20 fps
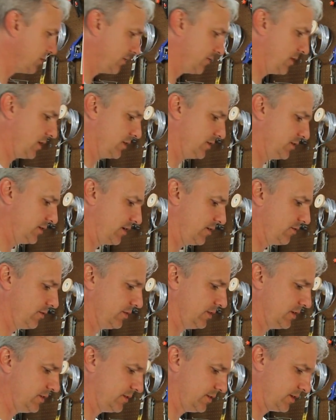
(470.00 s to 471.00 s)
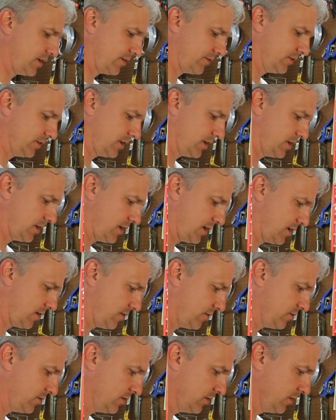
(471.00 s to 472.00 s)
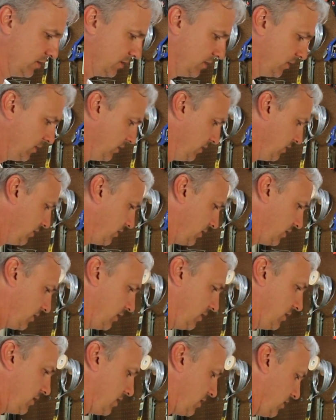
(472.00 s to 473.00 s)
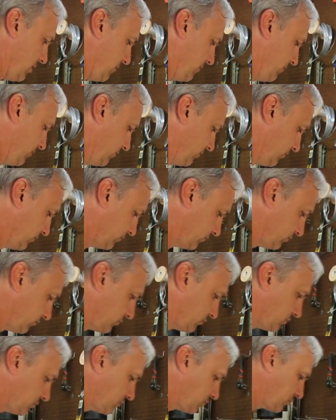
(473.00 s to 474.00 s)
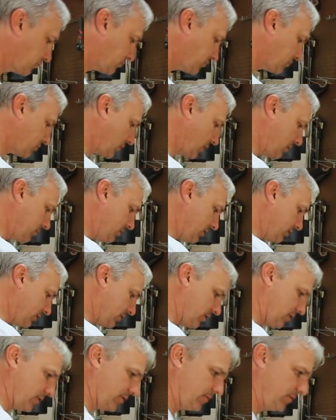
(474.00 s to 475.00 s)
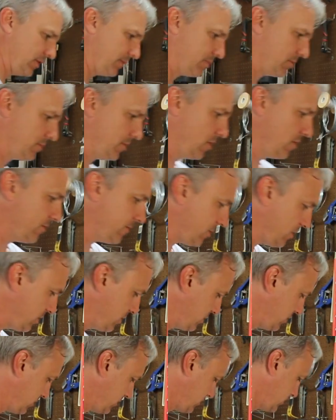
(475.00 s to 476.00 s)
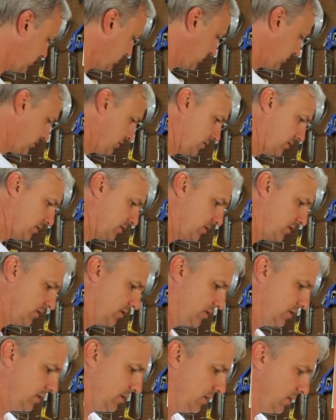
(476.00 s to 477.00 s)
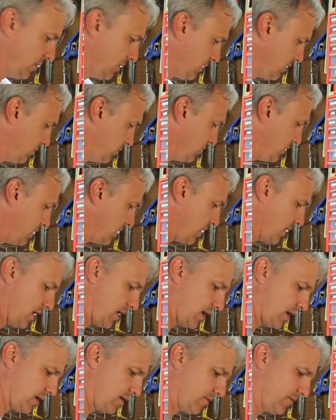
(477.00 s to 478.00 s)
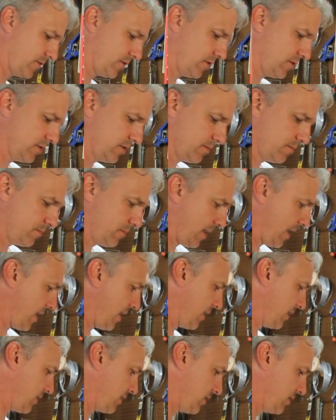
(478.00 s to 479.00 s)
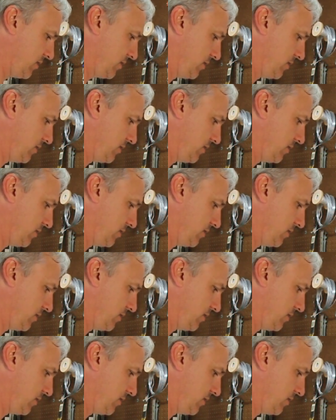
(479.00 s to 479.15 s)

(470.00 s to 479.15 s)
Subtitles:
I've got several of these that I've done now, and so I'm just going to flip them over. And what I have on the back,